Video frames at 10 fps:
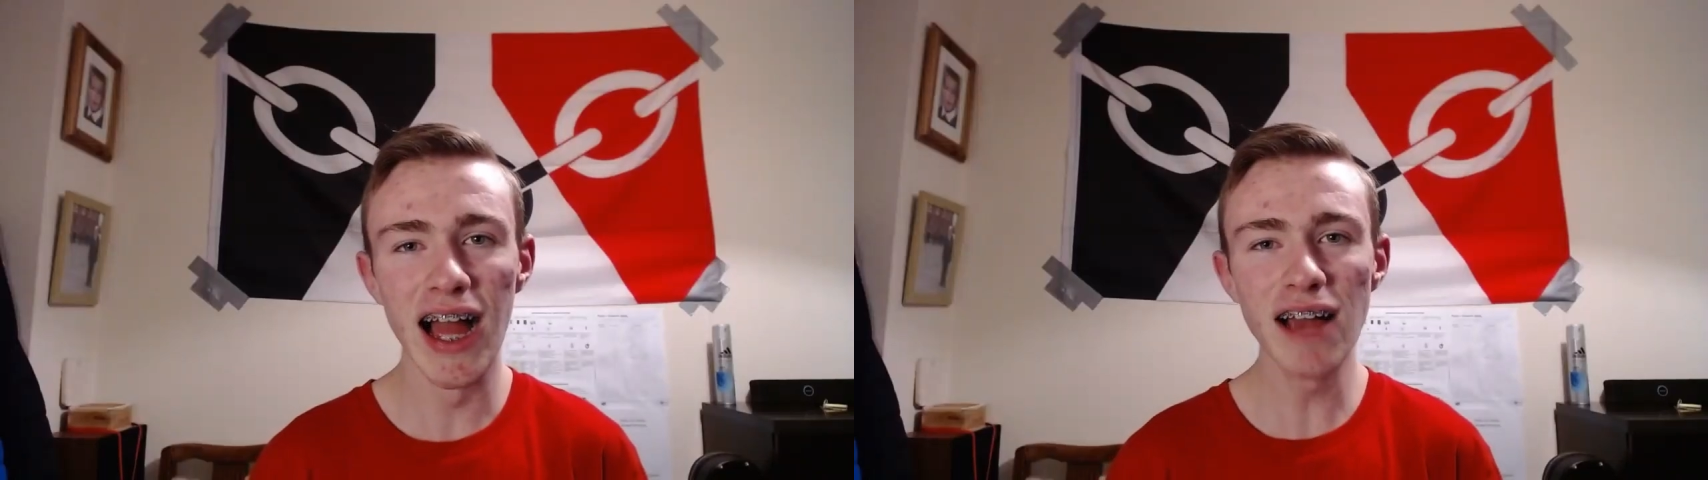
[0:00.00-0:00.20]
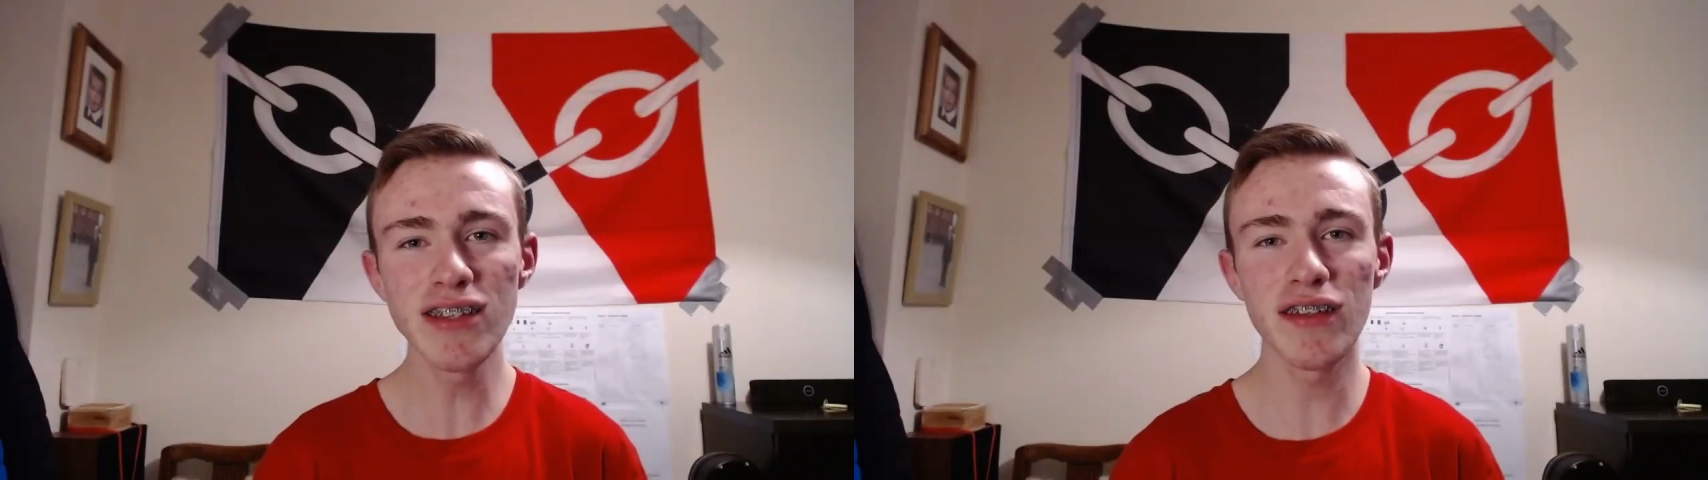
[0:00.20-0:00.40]

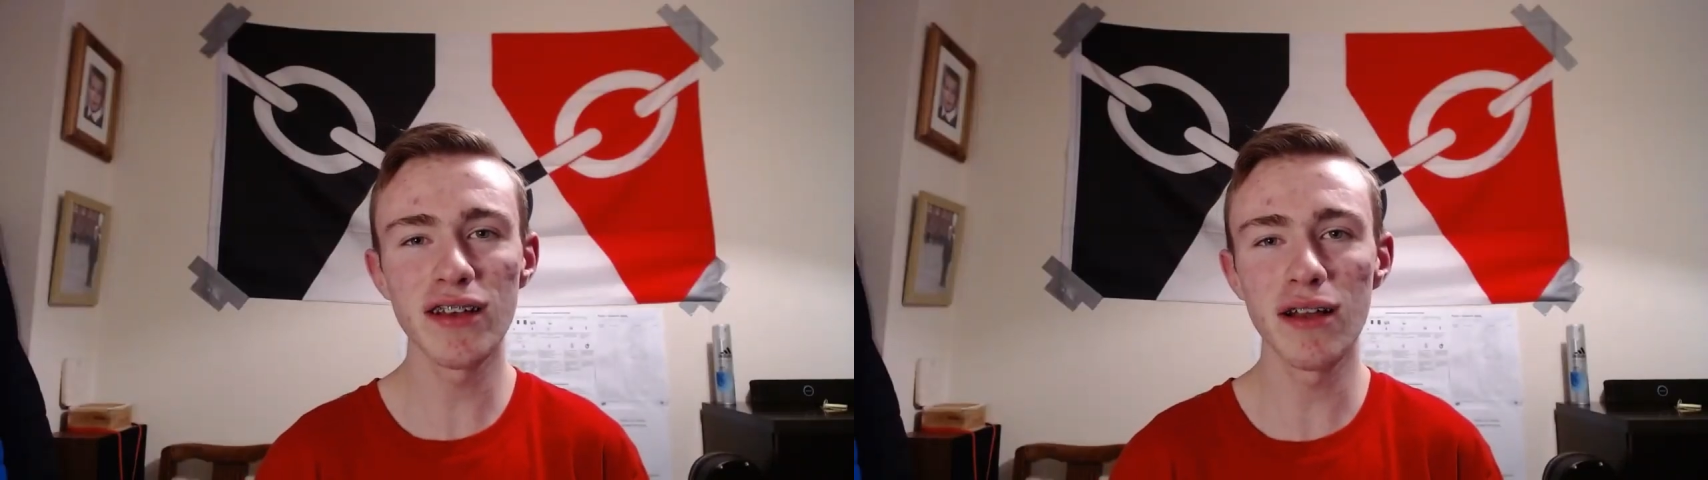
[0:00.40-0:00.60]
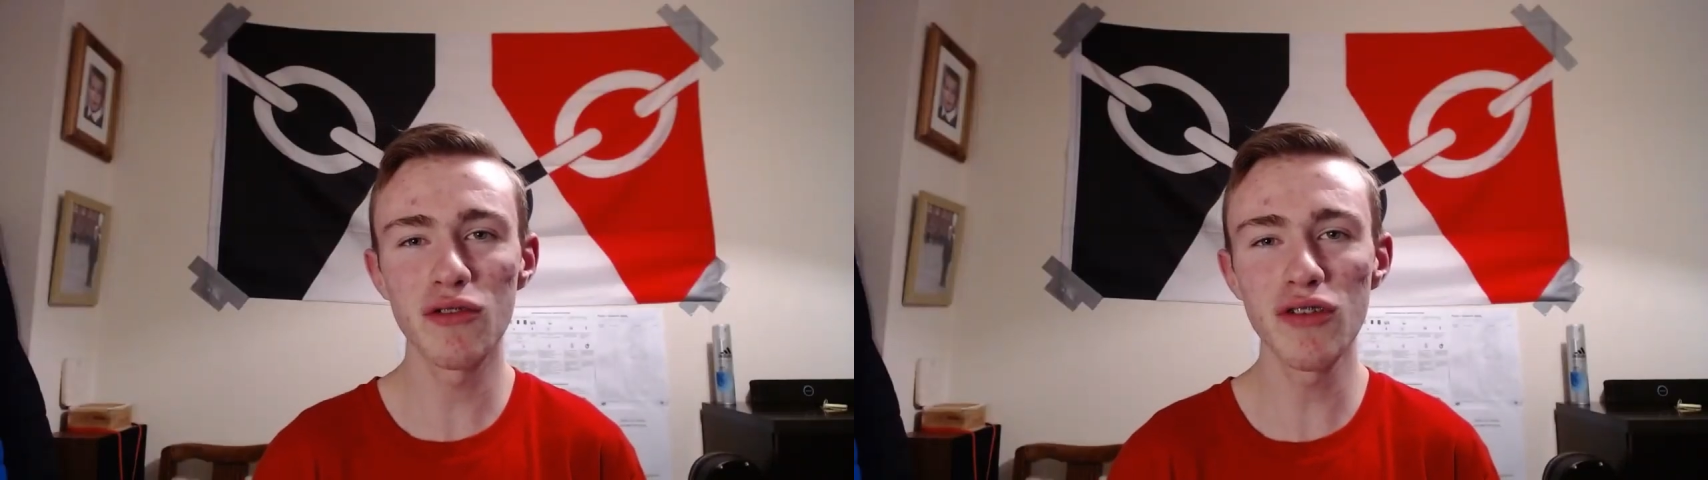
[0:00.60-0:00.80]
How's
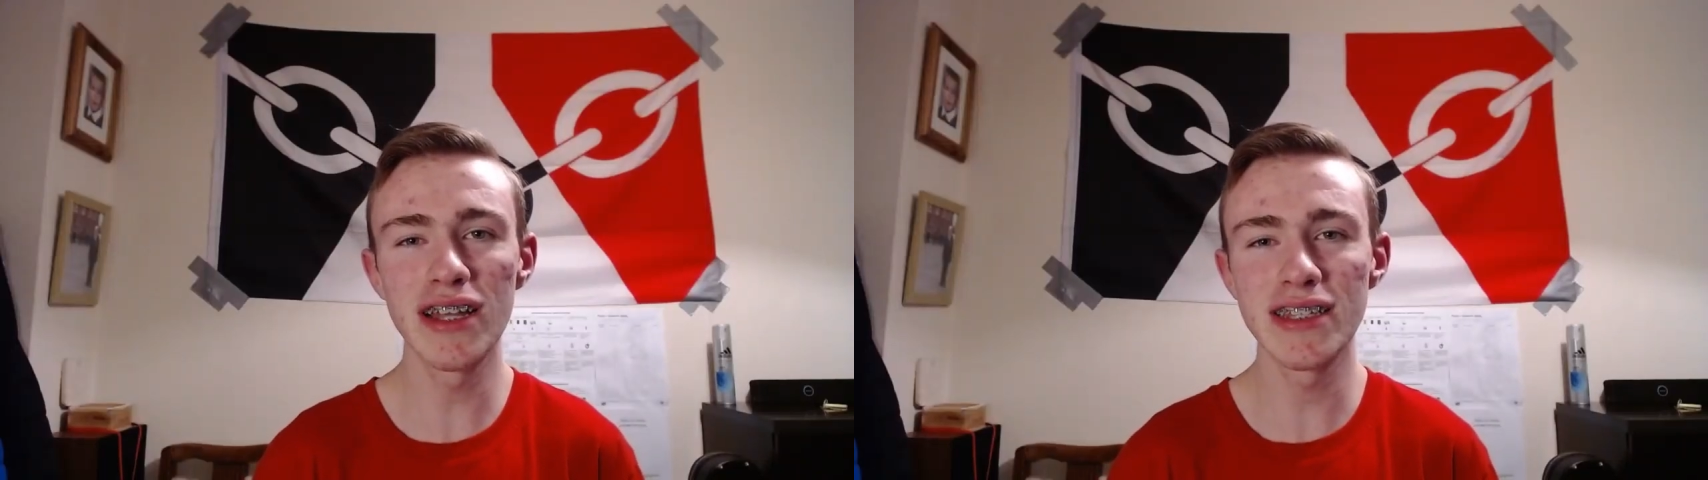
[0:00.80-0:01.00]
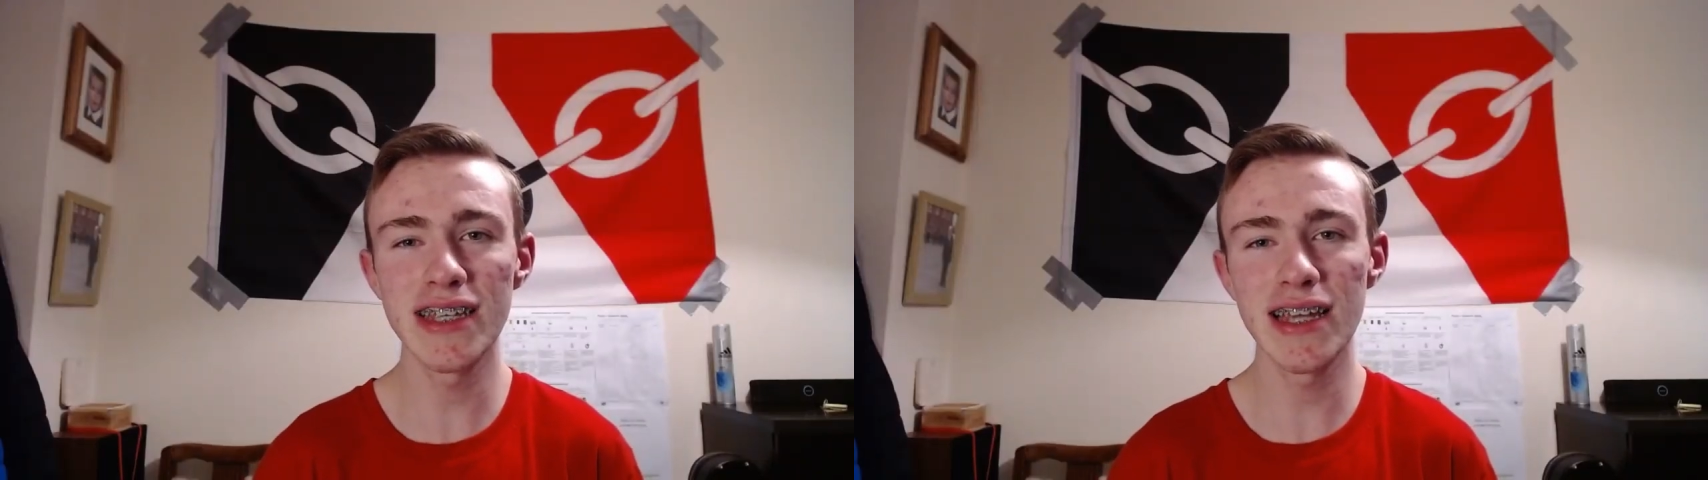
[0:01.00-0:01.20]
everything going?
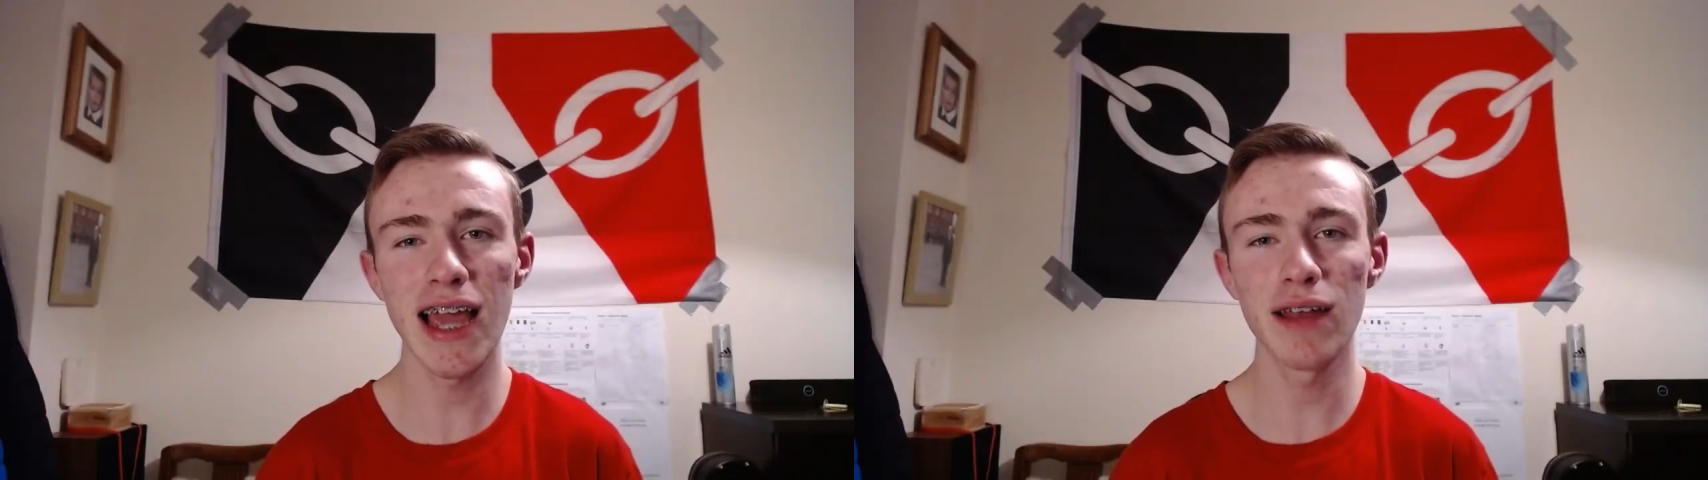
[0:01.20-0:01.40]
CruellerLynx